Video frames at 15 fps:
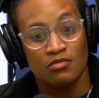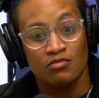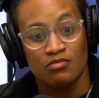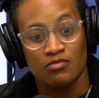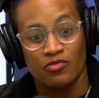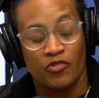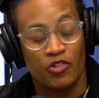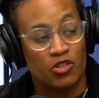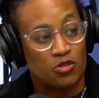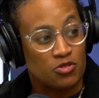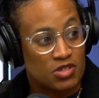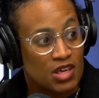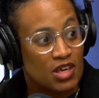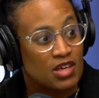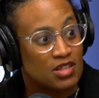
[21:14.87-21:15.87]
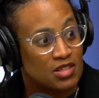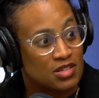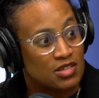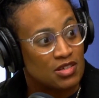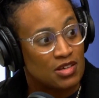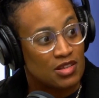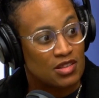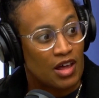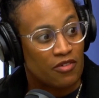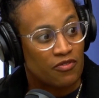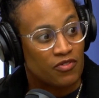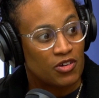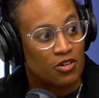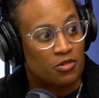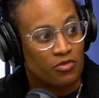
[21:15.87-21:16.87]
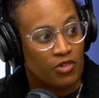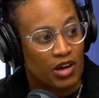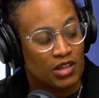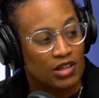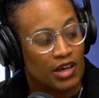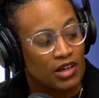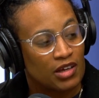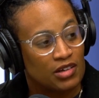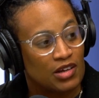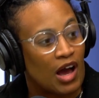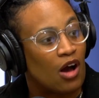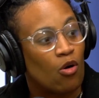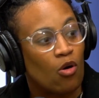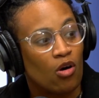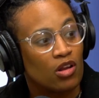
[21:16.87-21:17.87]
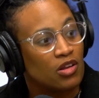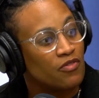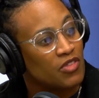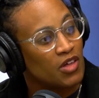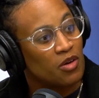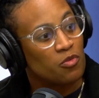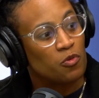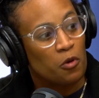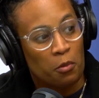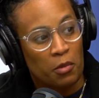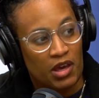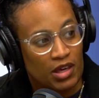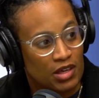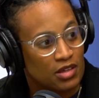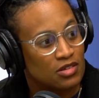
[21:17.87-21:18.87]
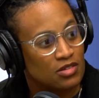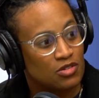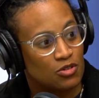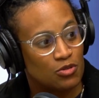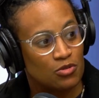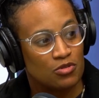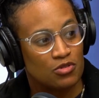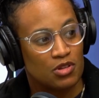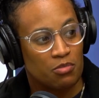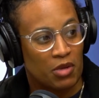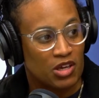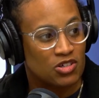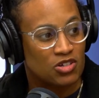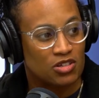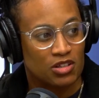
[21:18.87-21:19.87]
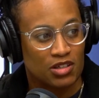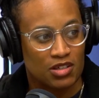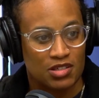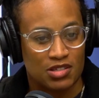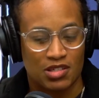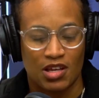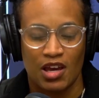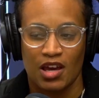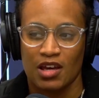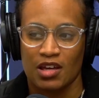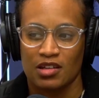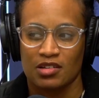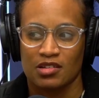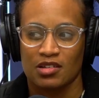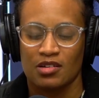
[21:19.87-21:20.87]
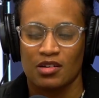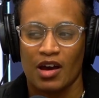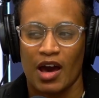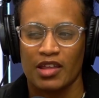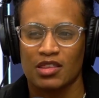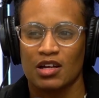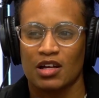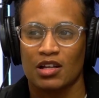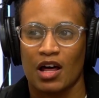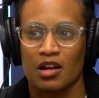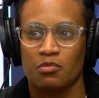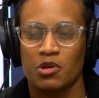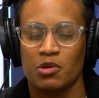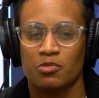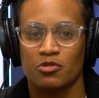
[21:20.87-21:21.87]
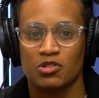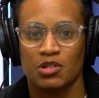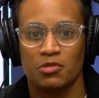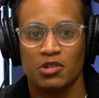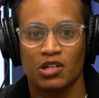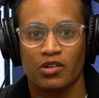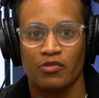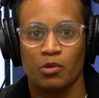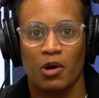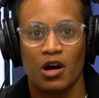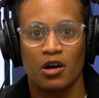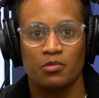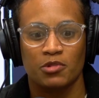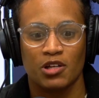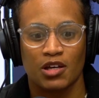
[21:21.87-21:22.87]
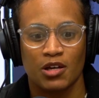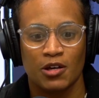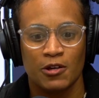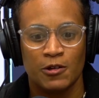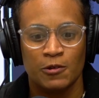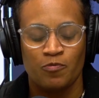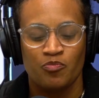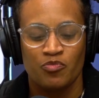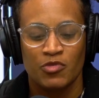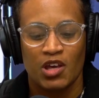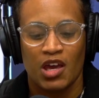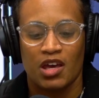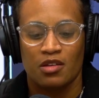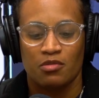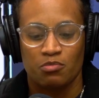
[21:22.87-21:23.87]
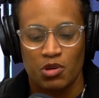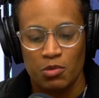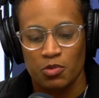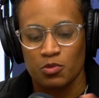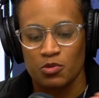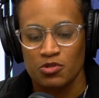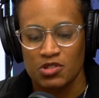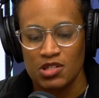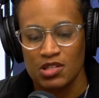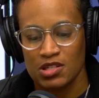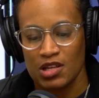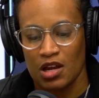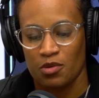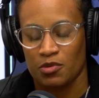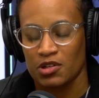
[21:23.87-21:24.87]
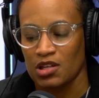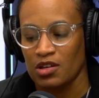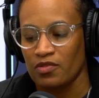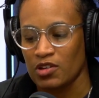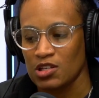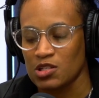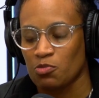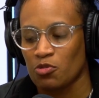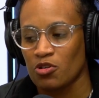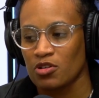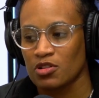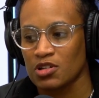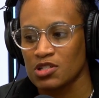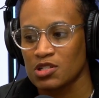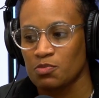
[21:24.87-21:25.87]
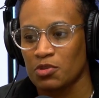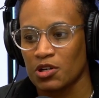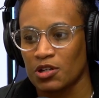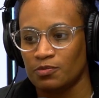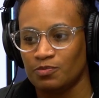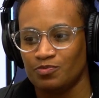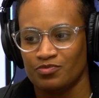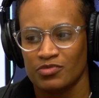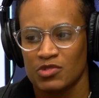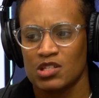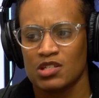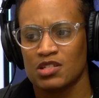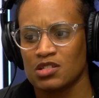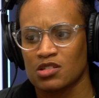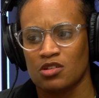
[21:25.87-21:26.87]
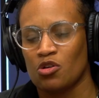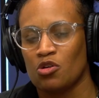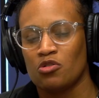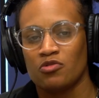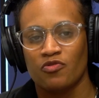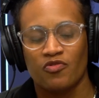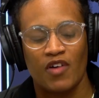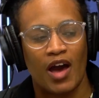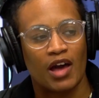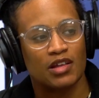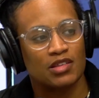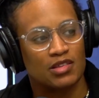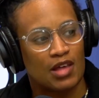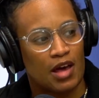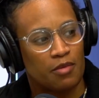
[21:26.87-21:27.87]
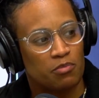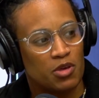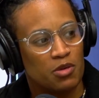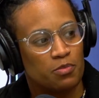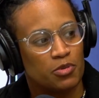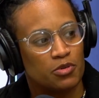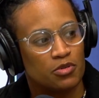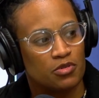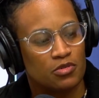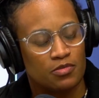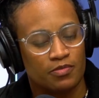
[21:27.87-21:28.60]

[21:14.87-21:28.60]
for those kids in that film, right? Like not all of them will make it to the major leagues. And I think a lot of people in Dominican Republic, and people will see this, I don't want to give any spoilers, but this is a known fact that people